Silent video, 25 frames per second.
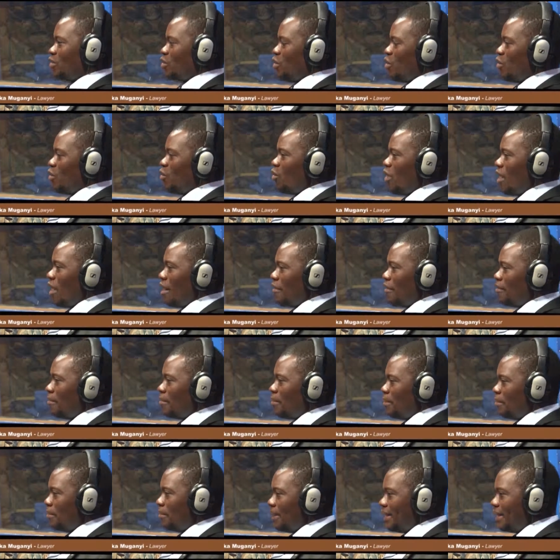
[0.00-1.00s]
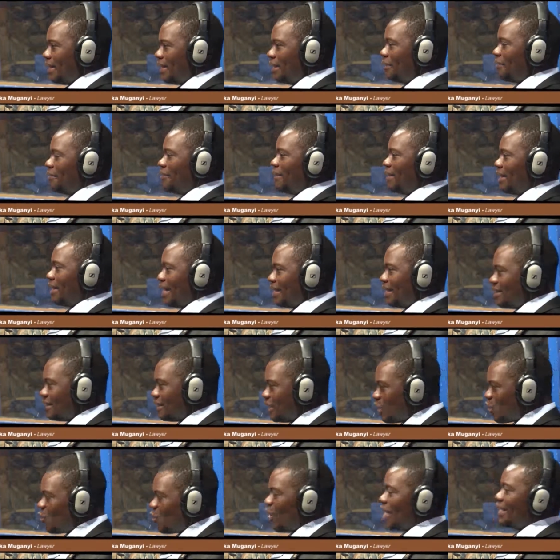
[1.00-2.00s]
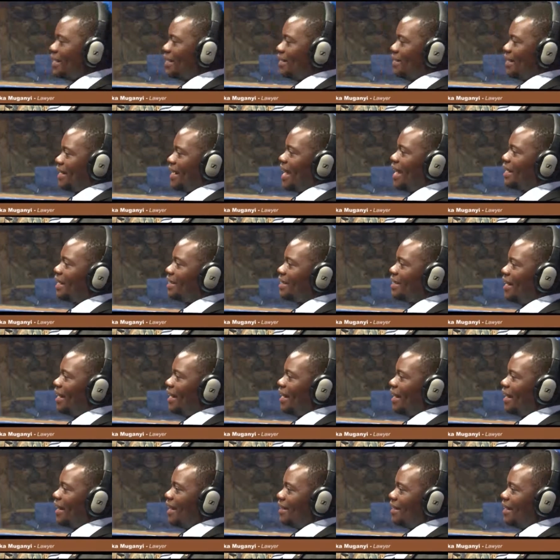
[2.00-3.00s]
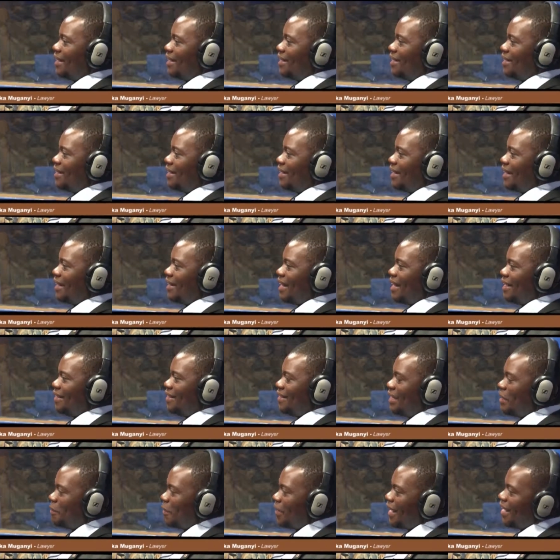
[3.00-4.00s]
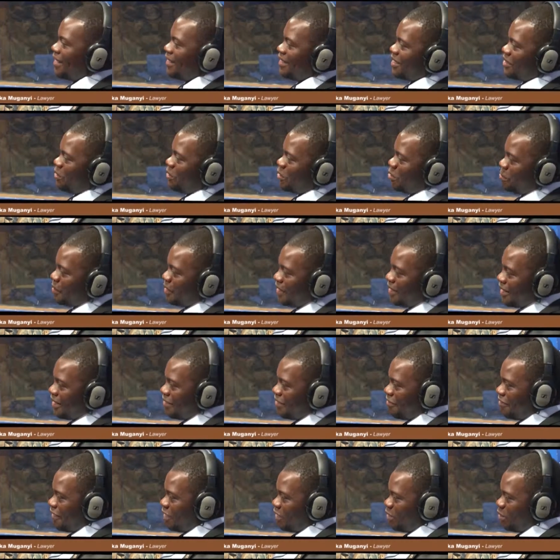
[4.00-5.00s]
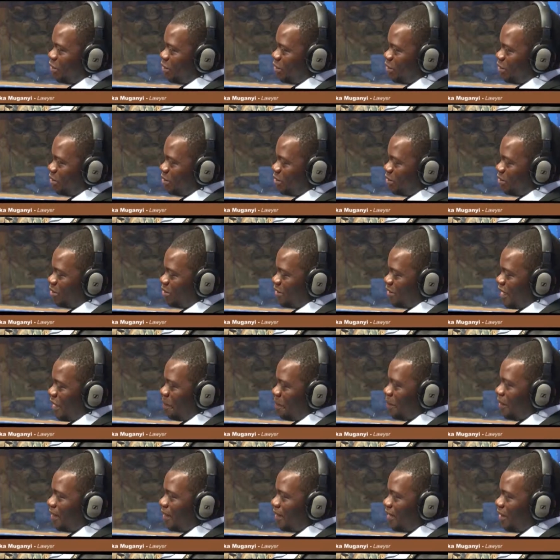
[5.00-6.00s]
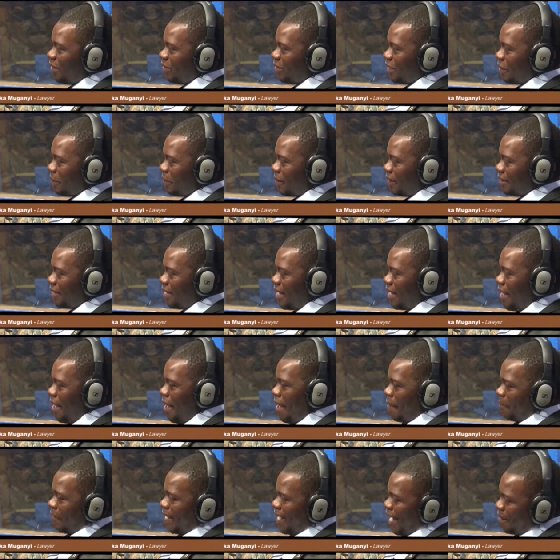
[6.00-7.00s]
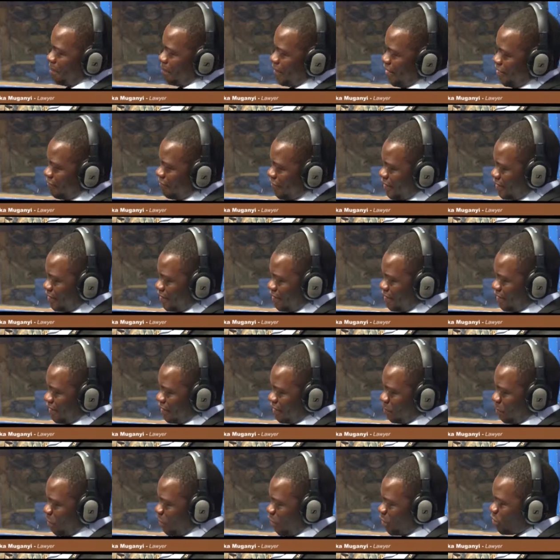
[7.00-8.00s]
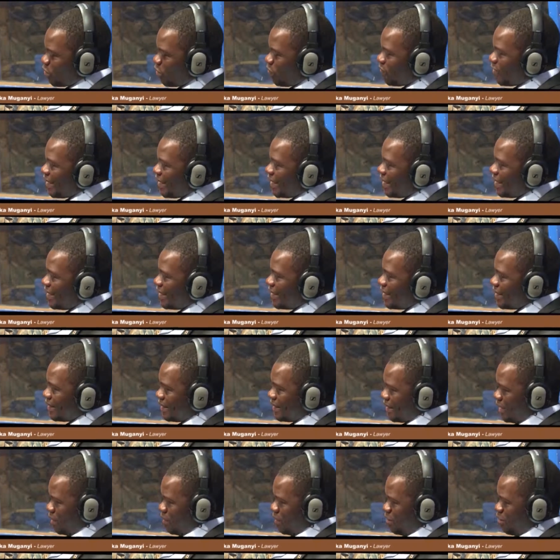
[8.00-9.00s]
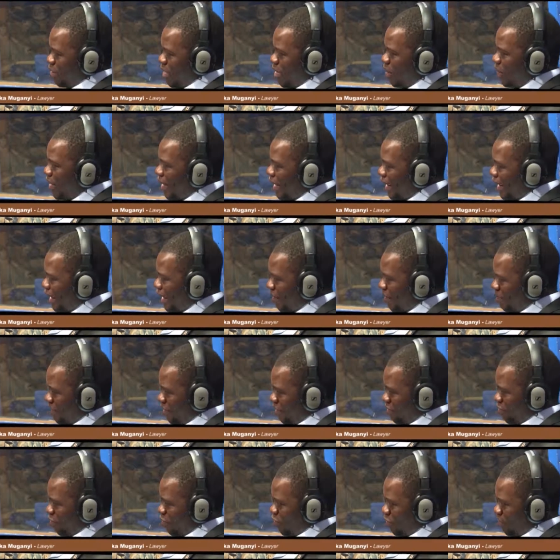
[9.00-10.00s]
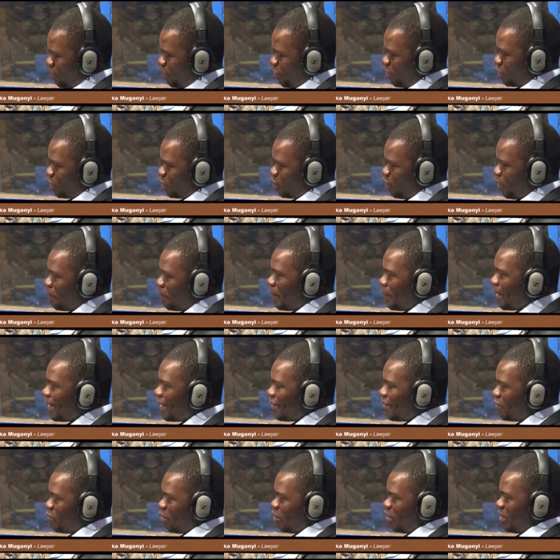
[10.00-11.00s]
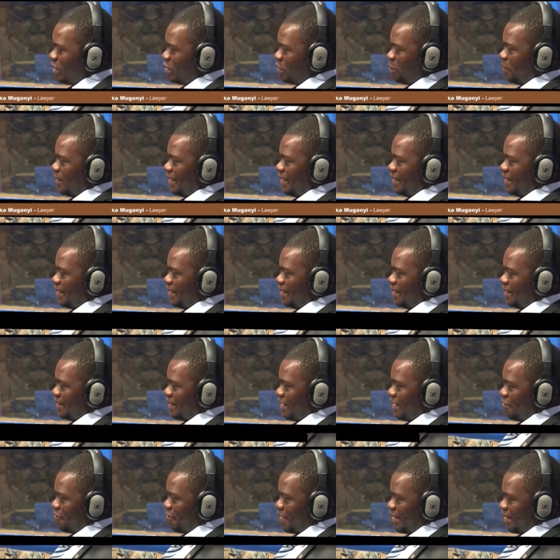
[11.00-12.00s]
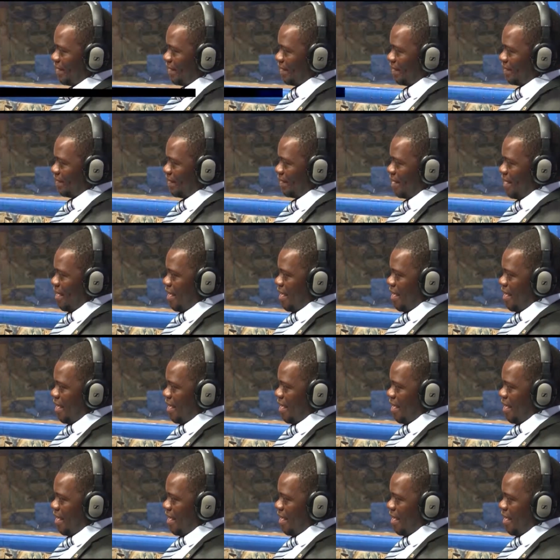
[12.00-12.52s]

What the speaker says: or who are being given that equality right, and then that same right is not being given to their male counterparts? But I believe it's because of the history, where we are coming from, because women have always been at a disadvantage.